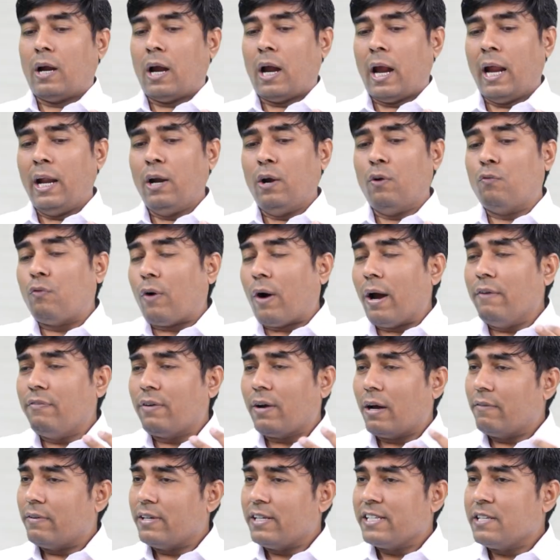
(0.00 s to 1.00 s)
And why
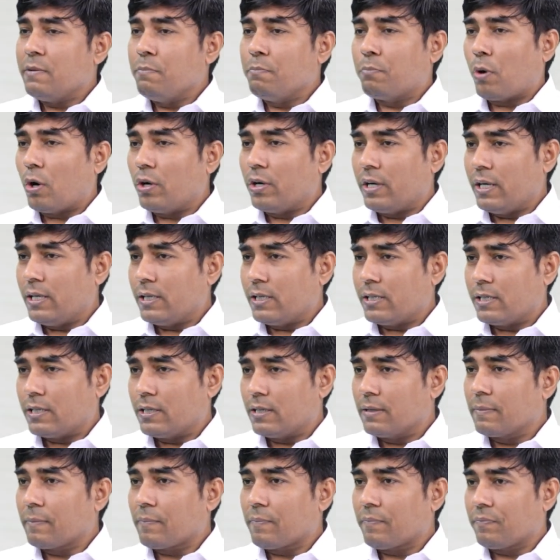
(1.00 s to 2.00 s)
fiber is important?
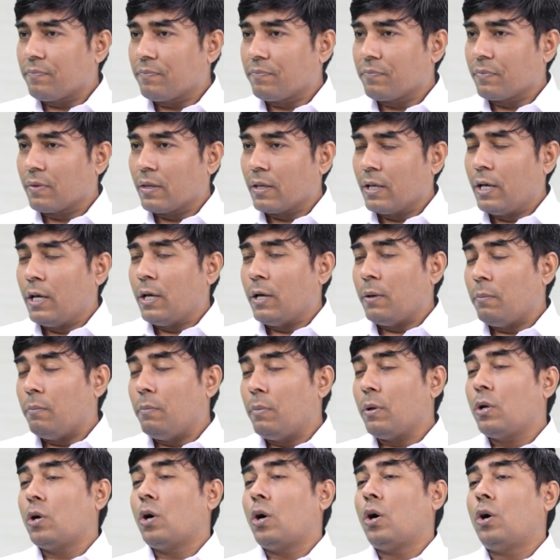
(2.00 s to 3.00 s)

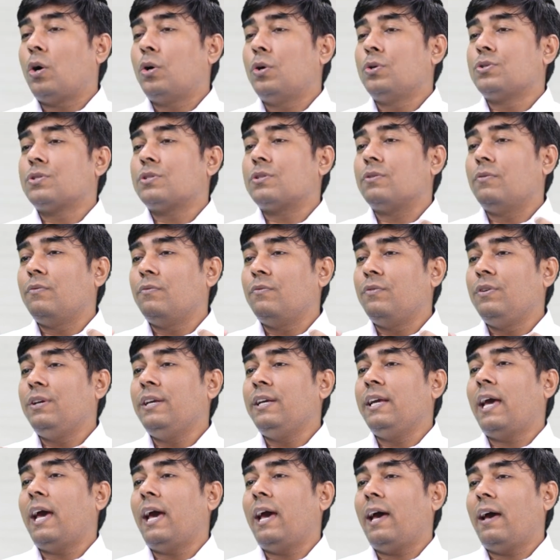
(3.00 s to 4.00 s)
Because
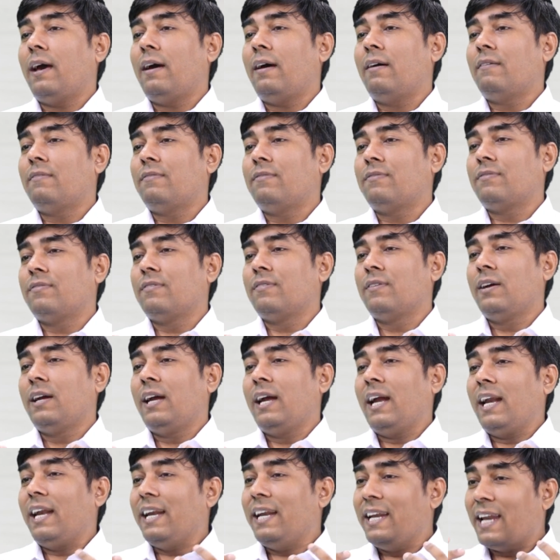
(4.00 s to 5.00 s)
we have
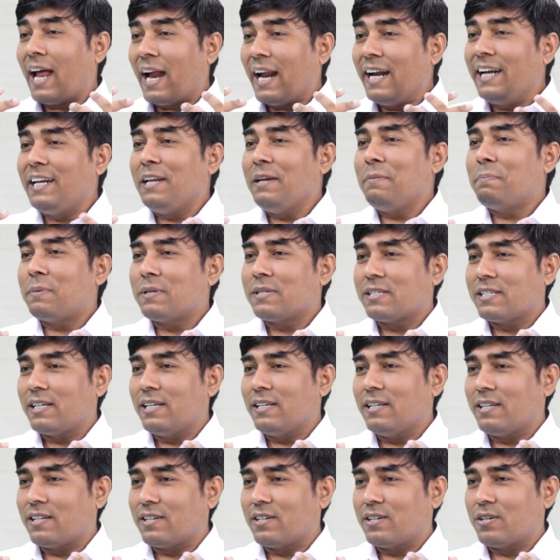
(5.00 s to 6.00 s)

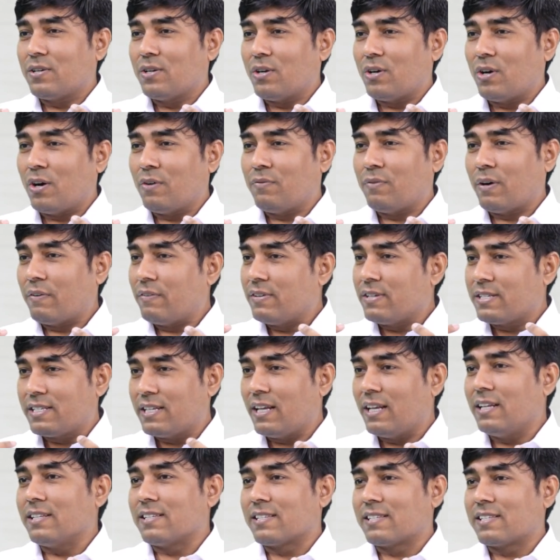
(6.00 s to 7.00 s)
90% of our
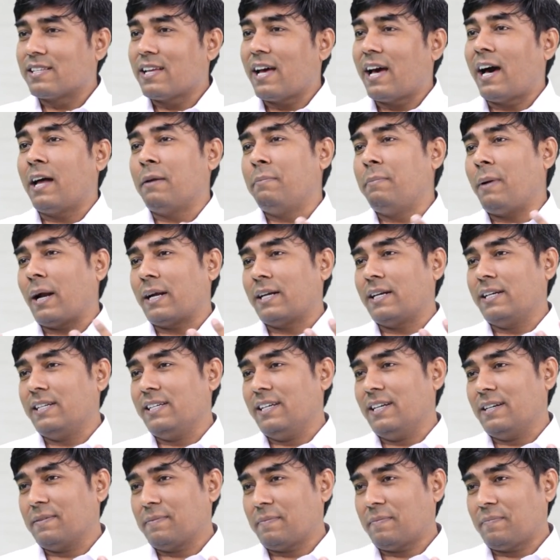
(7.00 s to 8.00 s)
cells are
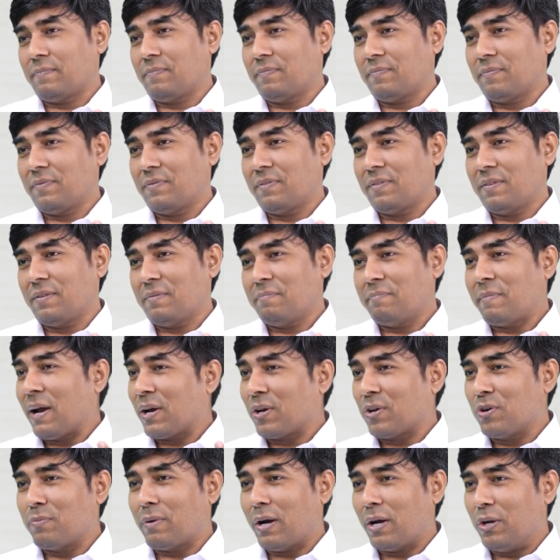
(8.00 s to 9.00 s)
bacteria,
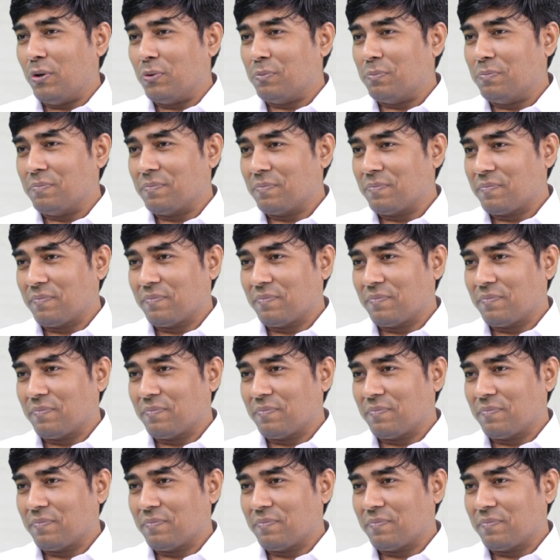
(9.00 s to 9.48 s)
microbiome.